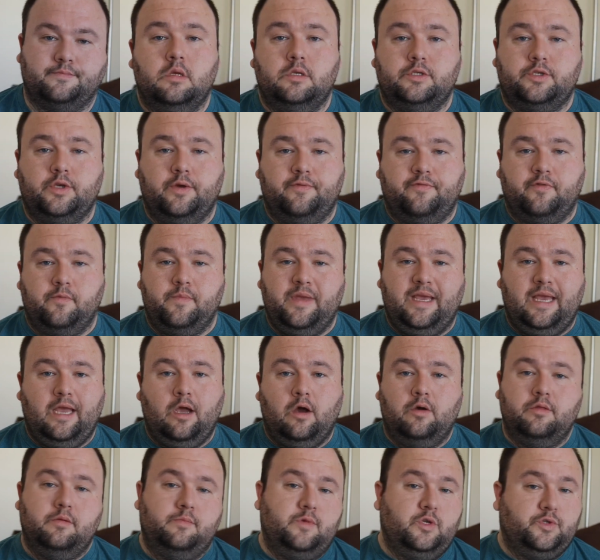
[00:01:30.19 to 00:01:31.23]
So for me,
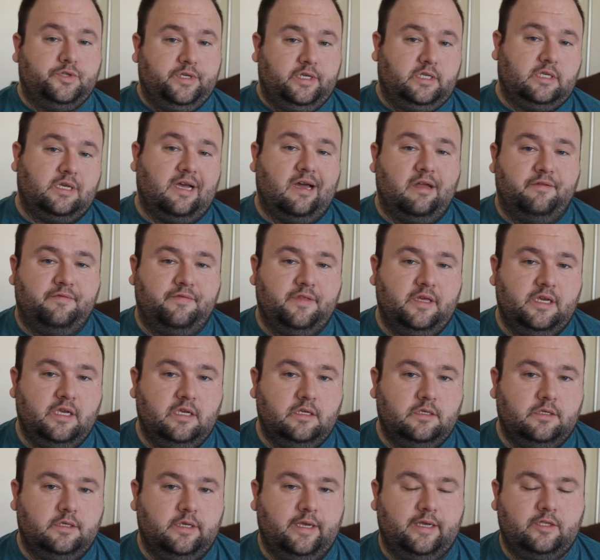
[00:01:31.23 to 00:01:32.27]
on the music side of
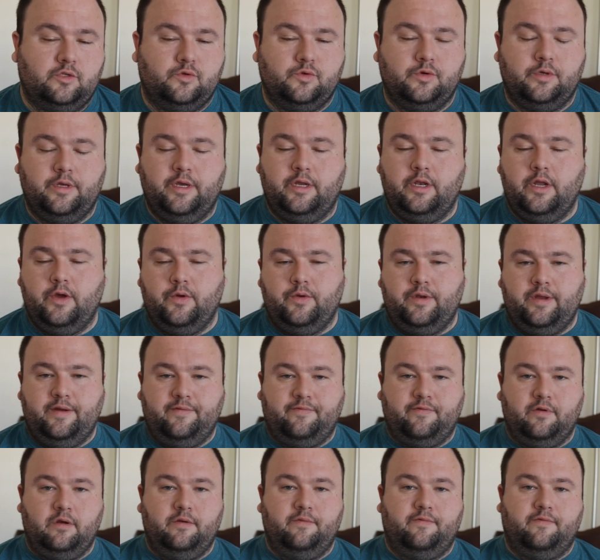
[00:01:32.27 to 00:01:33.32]
things, it's really no
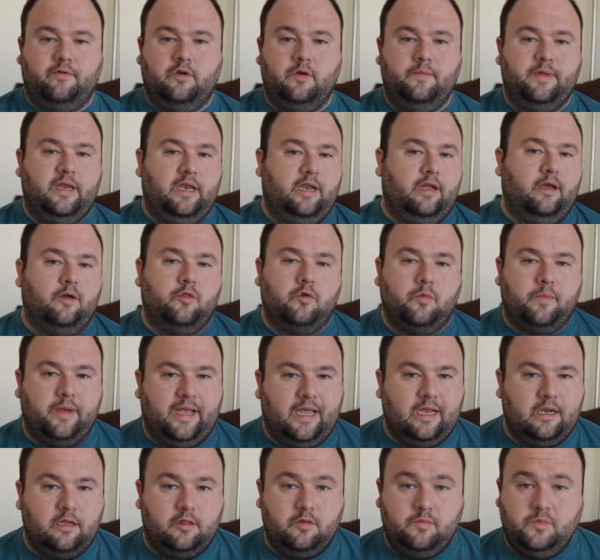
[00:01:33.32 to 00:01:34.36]
different from any other
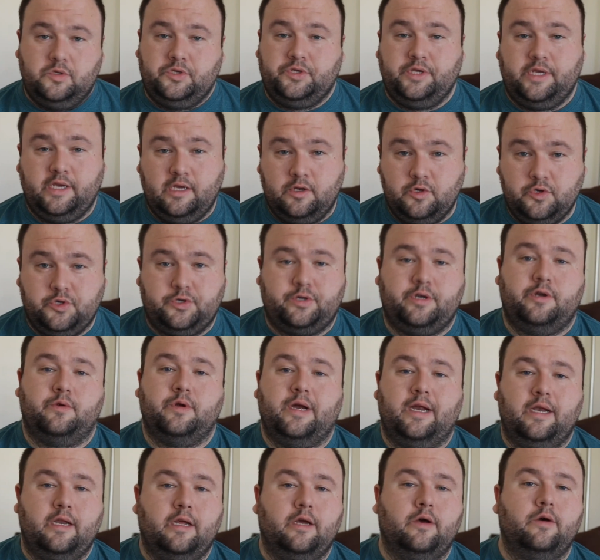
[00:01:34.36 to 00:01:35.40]
band in the music industry
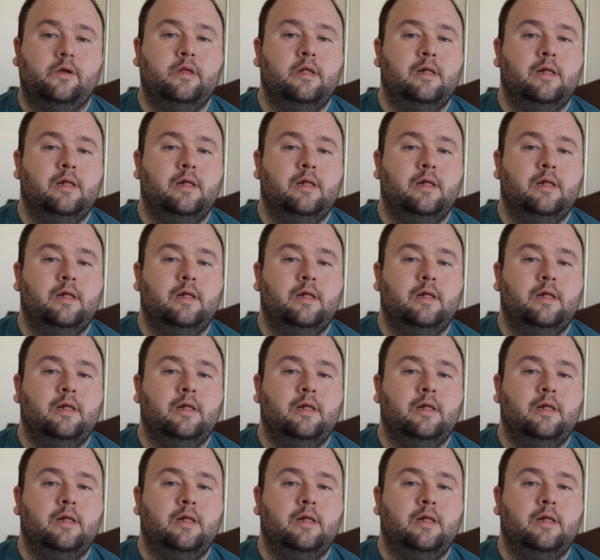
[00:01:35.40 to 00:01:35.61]
right now.